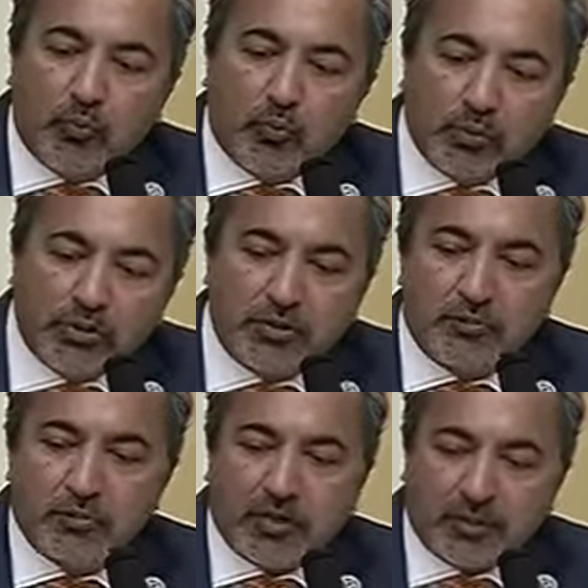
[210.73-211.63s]
would
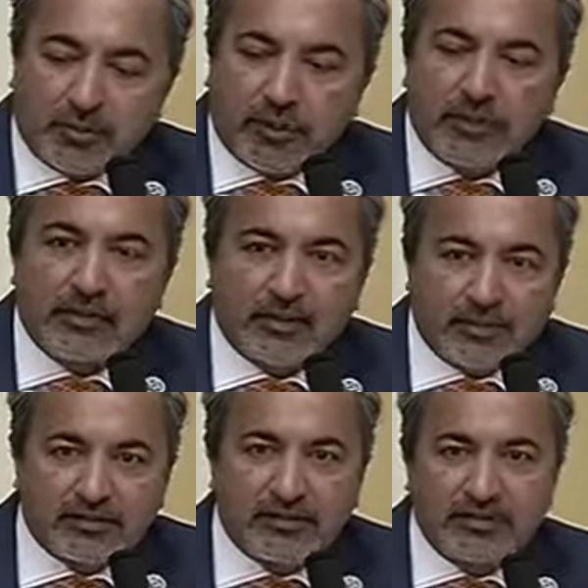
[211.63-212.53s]
you agree that
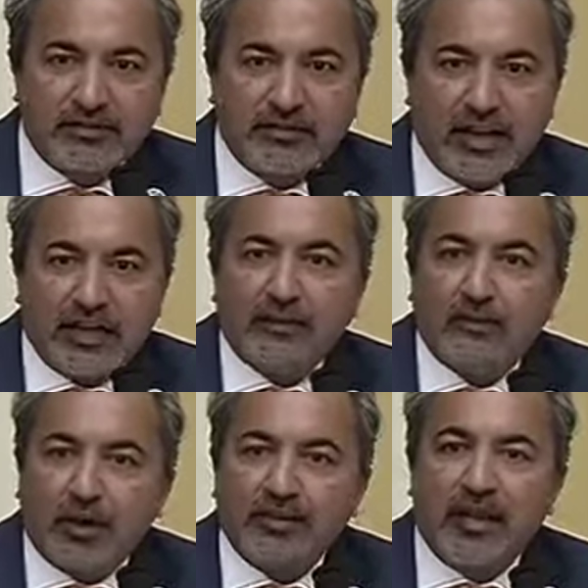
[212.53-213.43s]
this is not the
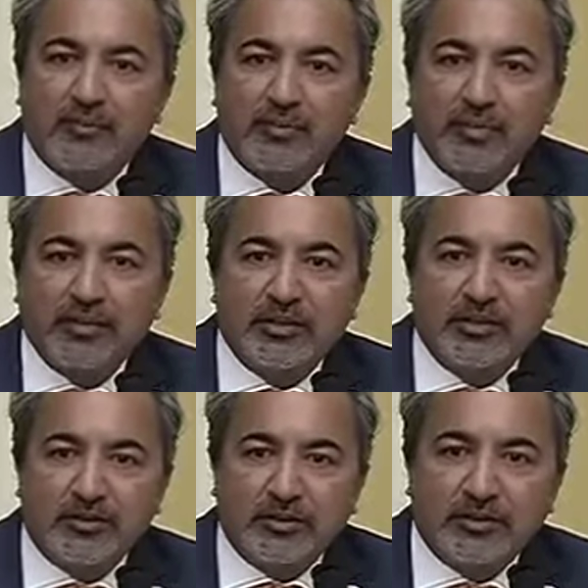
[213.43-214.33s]
right time to be
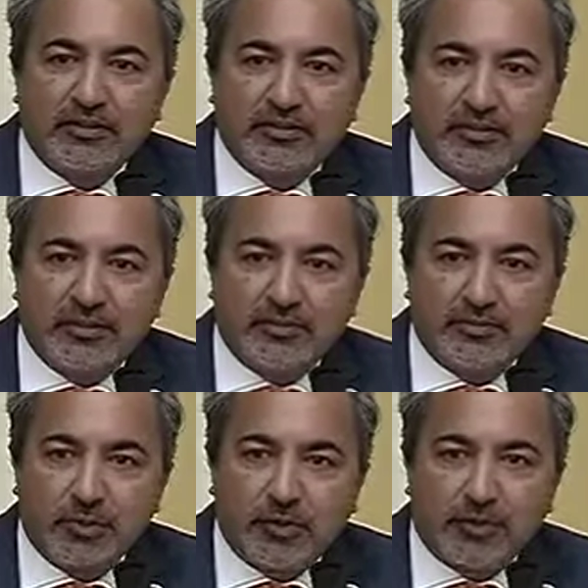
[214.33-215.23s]
doing this
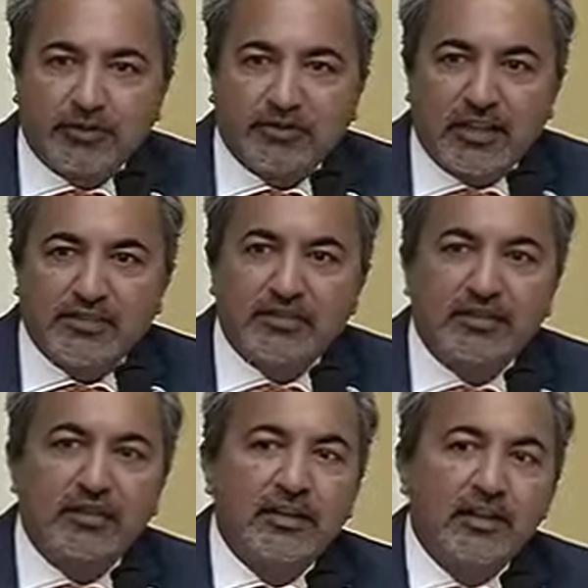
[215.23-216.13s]
reorganization?